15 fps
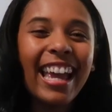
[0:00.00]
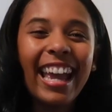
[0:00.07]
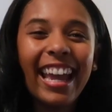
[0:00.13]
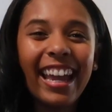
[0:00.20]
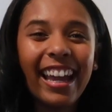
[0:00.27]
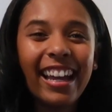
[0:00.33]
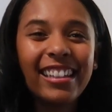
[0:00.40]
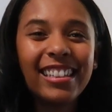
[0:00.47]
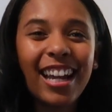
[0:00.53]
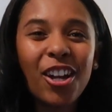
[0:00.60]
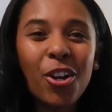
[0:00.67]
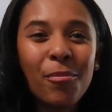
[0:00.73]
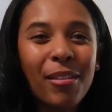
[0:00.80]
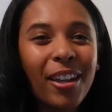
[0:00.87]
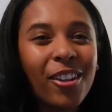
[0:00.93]
And I
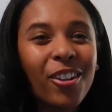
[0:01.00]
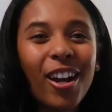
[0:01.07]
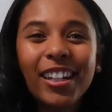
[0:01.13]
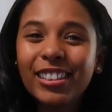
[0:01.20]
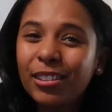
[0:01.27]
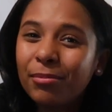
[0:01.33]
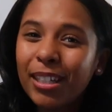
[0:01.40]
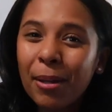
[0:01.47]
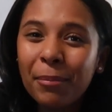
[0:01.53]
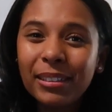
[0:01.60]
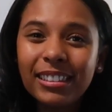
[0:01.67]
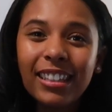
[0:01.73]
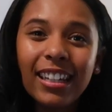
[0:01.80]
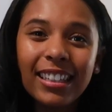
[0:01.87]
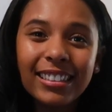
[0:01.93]
hope that you got some type of
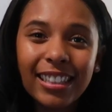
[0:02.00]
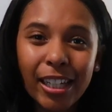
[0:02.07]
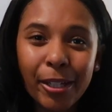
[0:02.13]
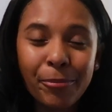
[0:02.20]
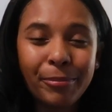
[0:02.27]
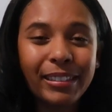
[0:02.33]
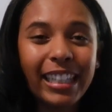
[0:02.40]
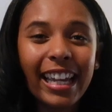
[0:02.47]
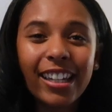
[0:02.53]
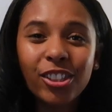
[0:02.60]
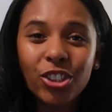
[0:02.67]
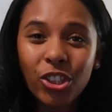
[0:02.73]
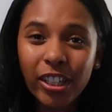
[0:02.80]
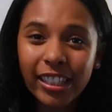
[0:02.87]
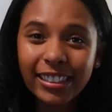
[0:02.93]
study tips and
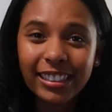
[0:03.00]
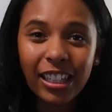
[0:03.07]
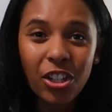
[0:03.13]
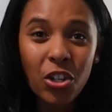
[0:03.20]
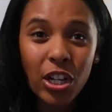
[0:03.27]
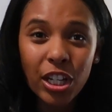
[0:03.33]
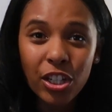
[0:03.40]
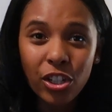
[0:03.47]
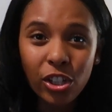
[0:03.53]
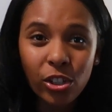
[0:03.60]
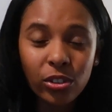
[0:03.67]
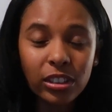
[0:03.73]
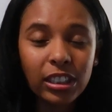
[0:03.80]
tricks that you can use,